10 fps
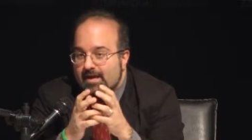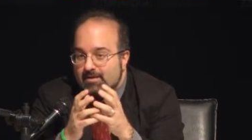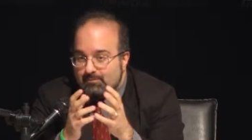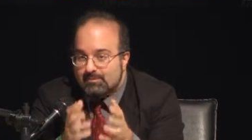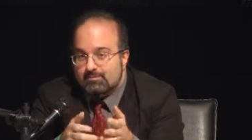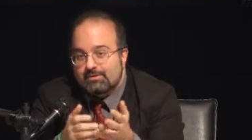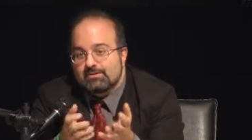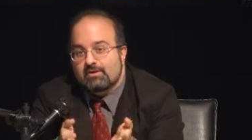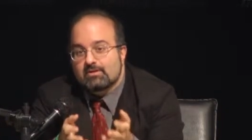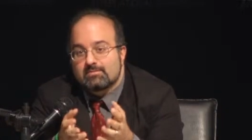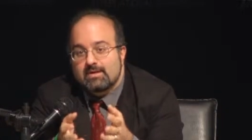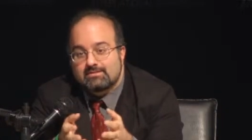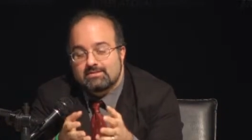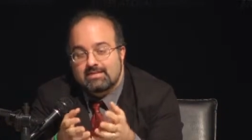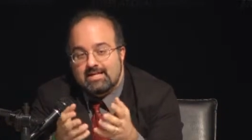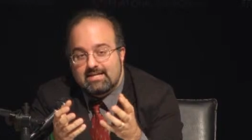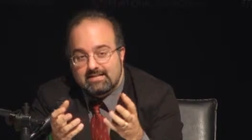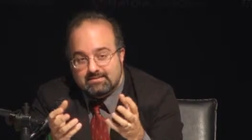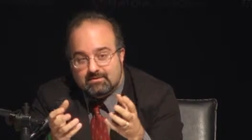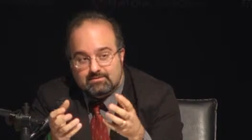And what we're talking about today
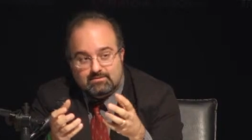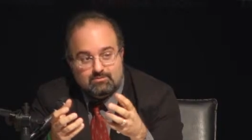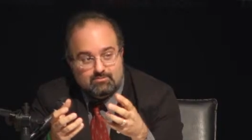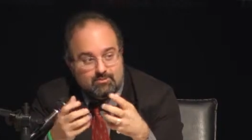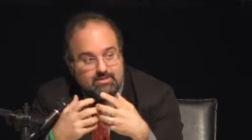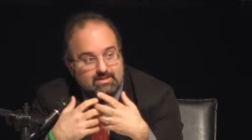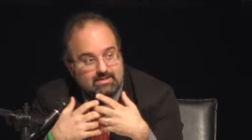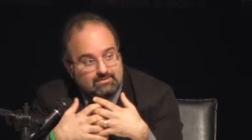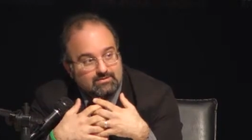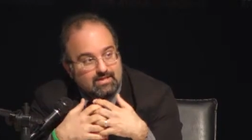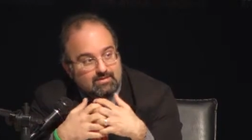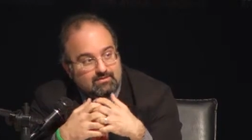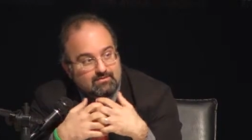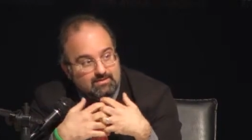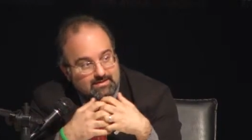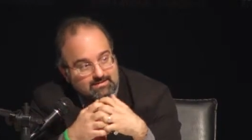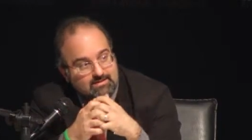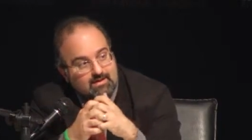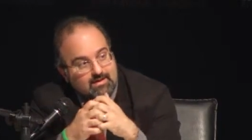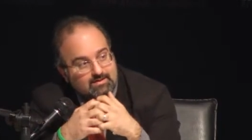is also bringing together this
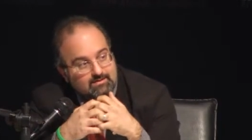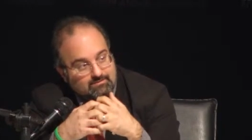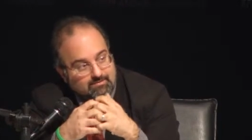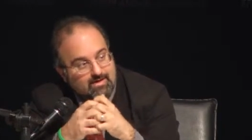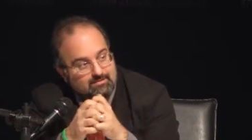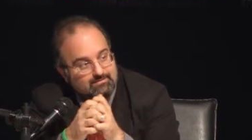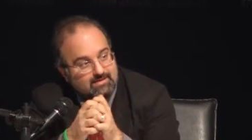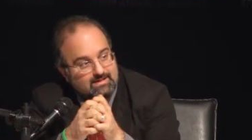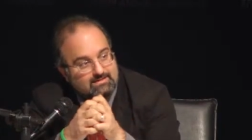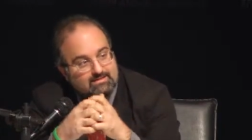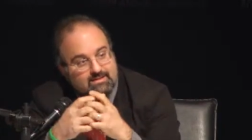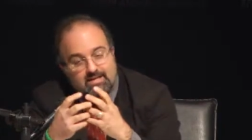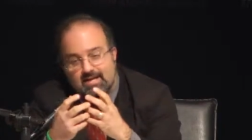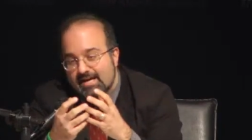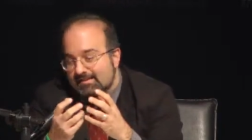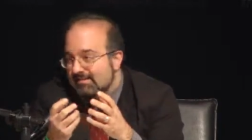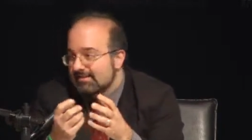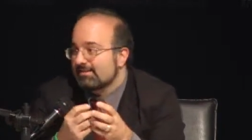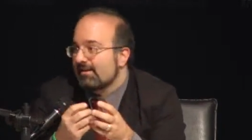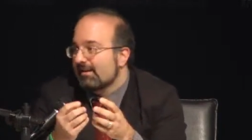kind of ma'rifat and
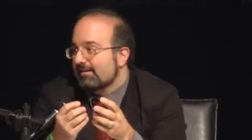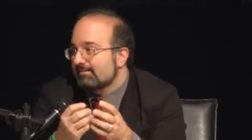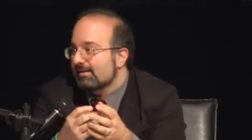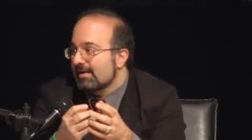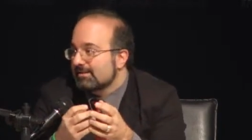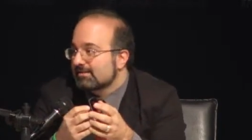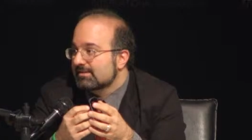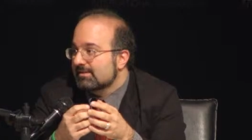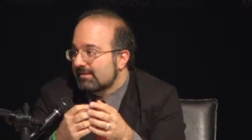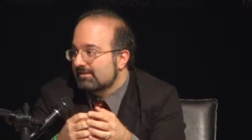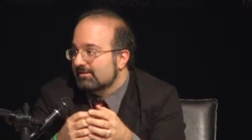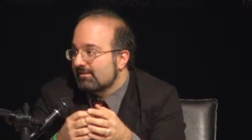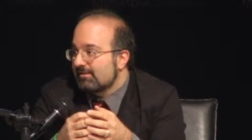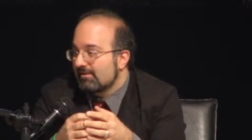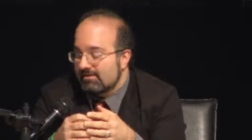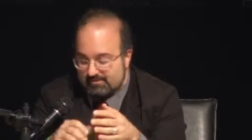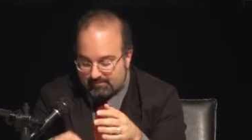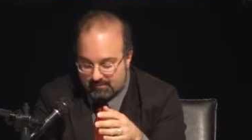this kind of ashq, inshallah.